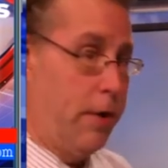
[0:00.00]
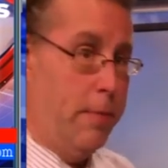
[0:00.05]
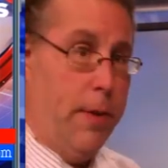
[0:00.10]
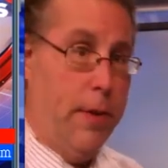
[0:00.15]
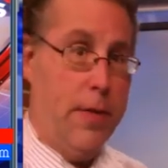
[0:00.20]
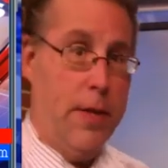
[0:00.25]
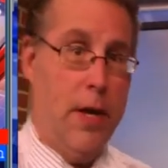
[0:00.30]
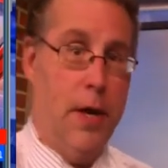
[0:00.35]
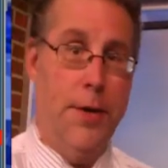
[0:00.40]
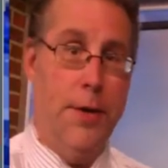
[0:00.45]

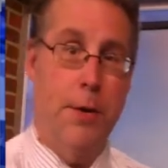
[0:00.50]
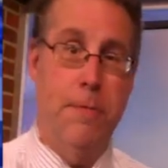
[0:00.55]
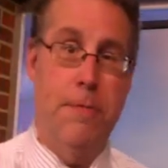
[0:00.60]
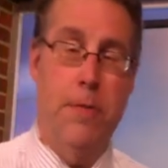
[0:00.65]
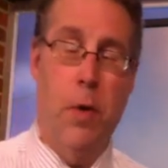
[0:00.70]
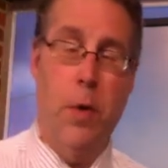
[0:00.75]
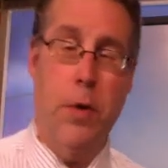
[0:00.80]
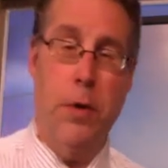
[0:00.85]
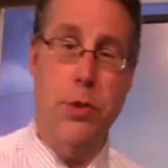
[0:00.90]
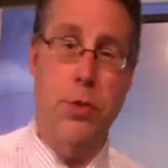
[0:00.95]
about the
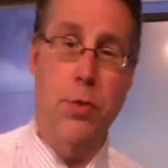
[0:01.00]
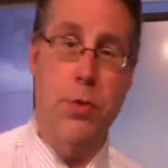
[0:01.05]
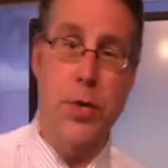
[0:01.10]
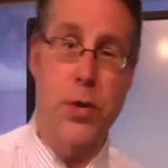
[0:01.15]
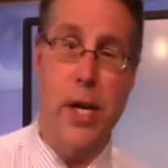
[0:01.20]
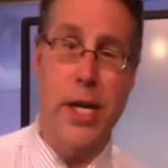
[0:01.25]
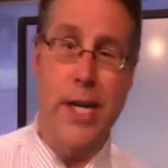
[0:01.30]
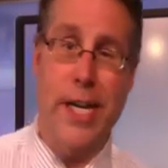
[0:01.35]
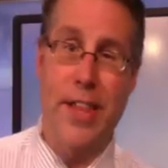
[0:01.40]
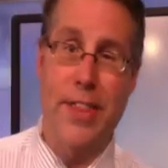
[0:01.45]
autofocus. We're
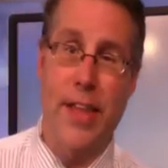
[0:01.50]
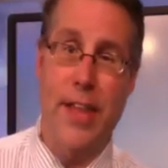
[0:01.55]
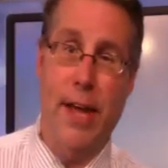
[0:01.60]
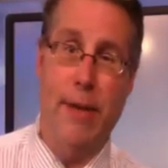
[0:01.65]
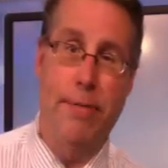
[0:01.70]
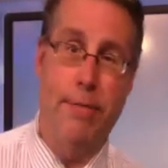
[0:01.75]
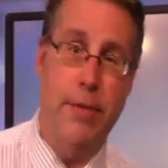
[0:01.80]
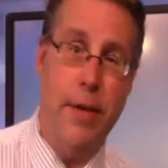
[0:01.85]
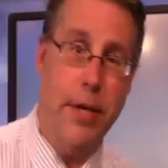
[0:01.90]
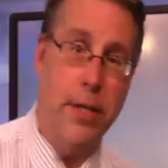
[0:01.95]
trying to get
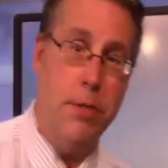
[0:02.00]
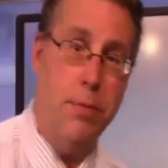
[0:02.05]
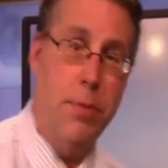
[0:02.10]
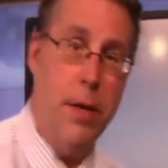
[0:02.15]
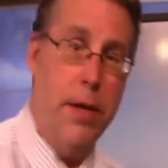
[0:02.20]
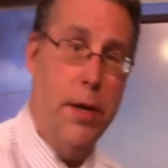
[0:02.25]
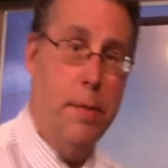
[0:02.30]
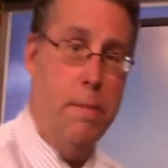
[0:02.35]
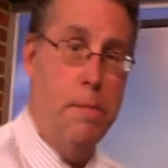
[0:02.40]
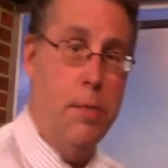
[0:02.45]
that fixed.
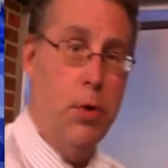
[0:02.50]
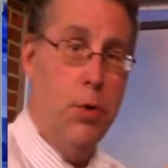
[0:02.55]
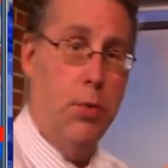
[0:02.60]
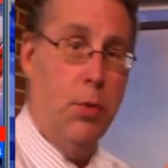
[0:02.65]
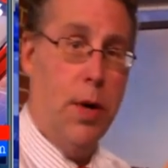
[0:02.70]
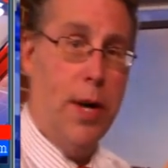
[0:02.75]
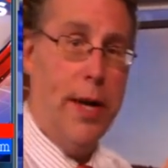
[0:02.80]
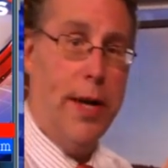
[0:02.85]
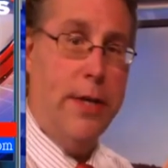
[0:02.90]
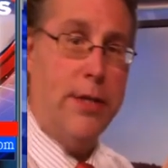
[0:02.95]
But
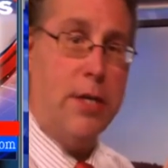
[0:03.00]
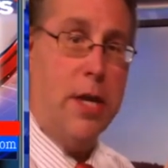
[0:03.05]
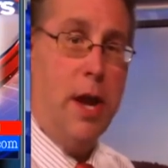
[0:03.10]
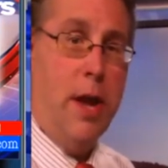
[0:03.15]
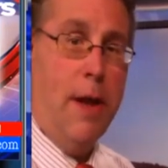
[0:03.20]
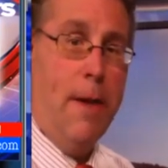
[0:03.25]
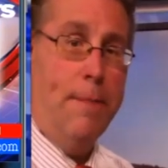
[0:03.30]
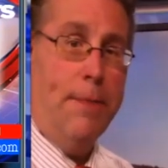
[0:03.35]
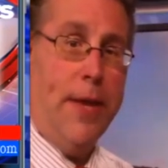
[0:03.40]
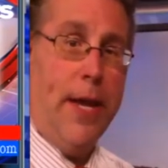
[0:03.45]
moonrise
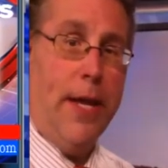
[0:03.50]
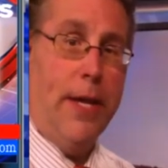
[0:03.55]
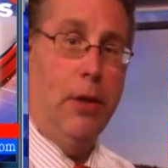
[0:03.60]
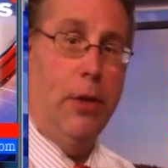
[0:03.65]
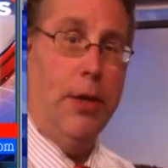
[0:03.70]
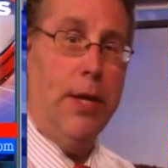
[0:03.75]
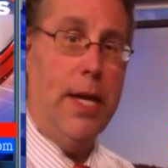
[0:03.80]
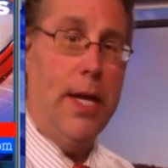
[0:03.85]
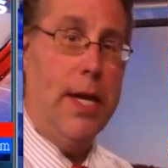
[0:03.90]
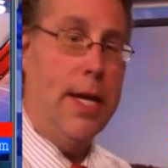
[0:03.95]
and
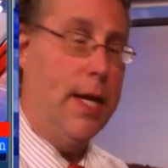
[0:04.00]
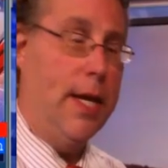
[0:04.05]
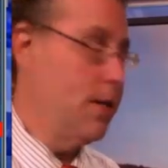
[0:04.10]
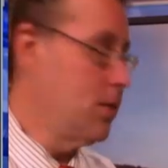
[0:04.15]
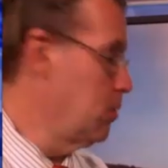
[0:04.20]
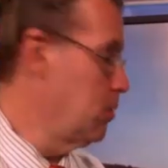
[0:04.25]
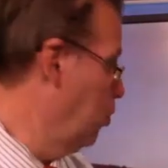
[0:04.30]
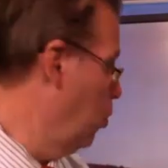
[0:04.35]
looking again at some